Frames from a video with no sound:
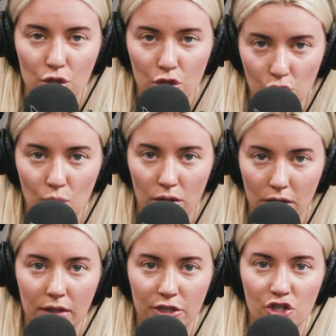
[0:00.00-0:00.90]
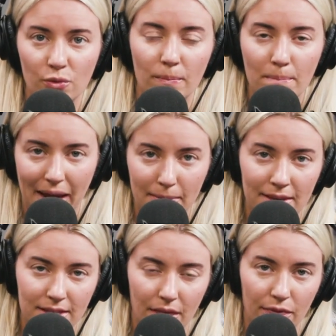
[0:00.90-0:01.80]
to her and she would
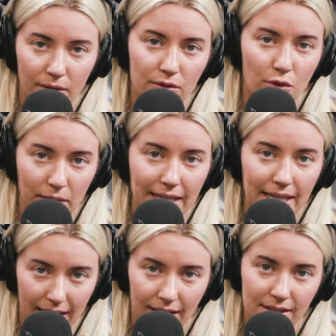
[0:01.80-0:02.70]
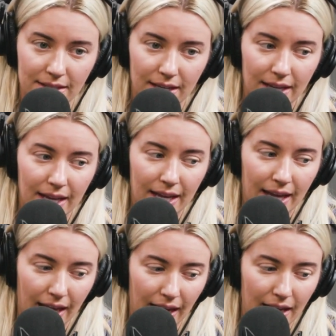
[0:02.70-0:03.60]
babysit those three kids.
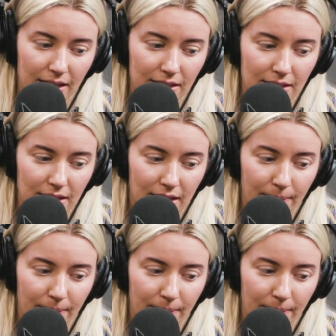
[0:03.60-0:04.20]
And